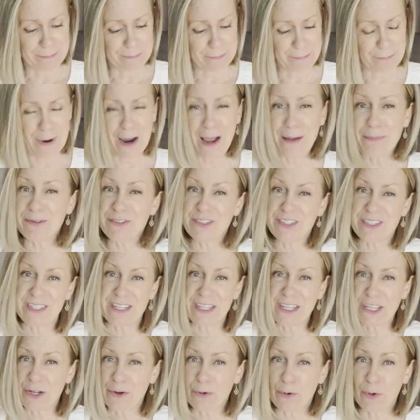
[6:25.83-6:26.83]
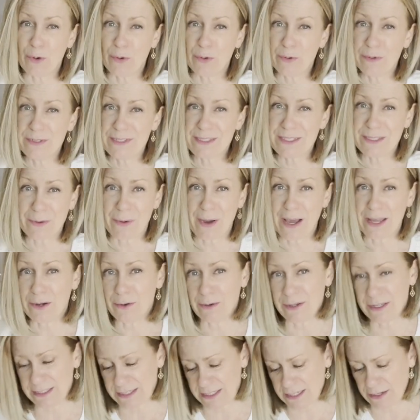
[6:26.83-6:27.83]
probably just a year old, so I
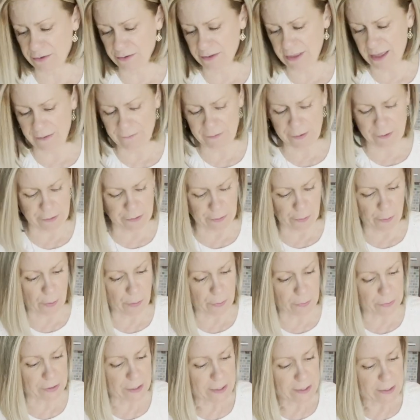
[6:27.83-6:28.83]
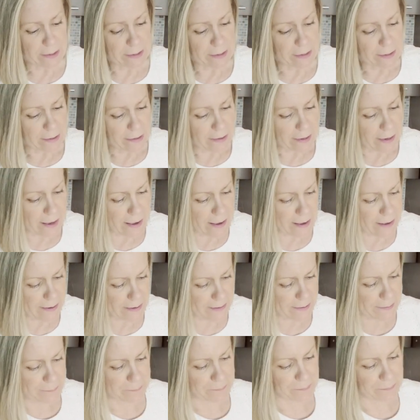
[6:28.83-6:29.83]
don't consider that very old.
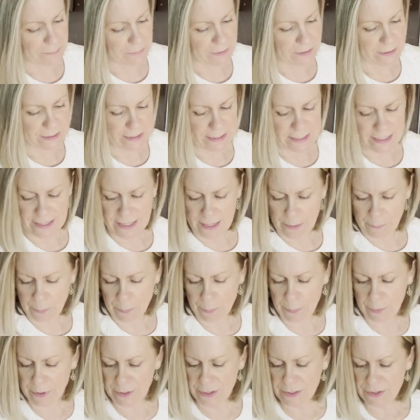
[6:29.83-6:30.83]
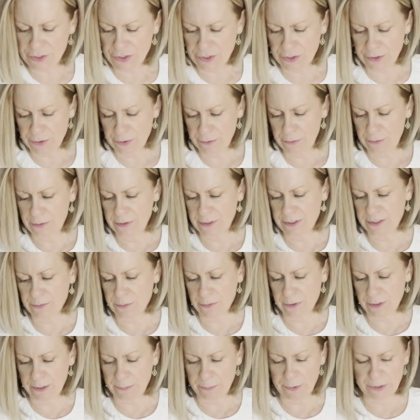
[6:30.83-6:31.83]
Then what we're gonna do is we're
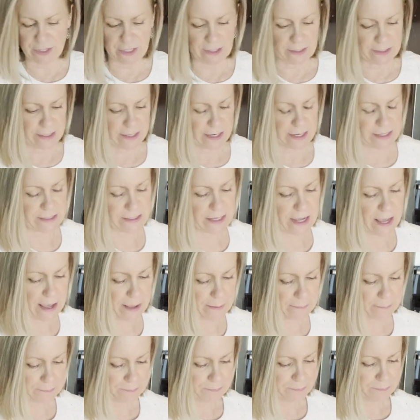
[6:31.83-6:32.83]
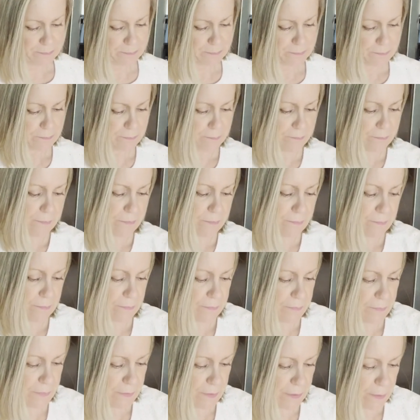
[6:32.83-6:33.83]
gonna put the lid on top.
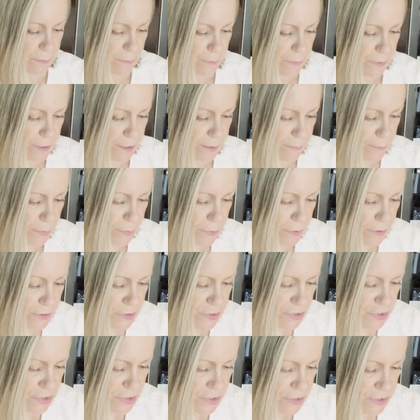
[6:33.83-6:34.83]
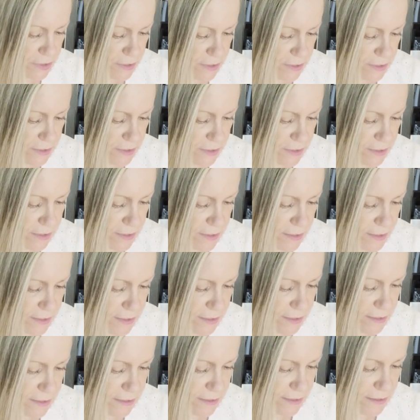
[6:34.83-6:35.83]
We're gonna put,
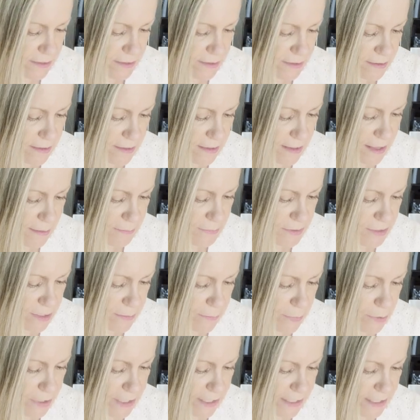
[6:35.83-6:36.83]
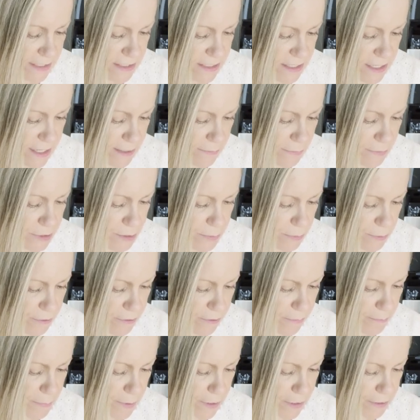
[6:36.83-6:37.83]
I'm just gonna put like a tablespoon
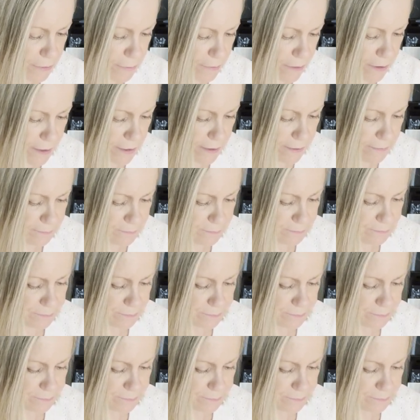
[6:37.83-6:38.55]
of butter on,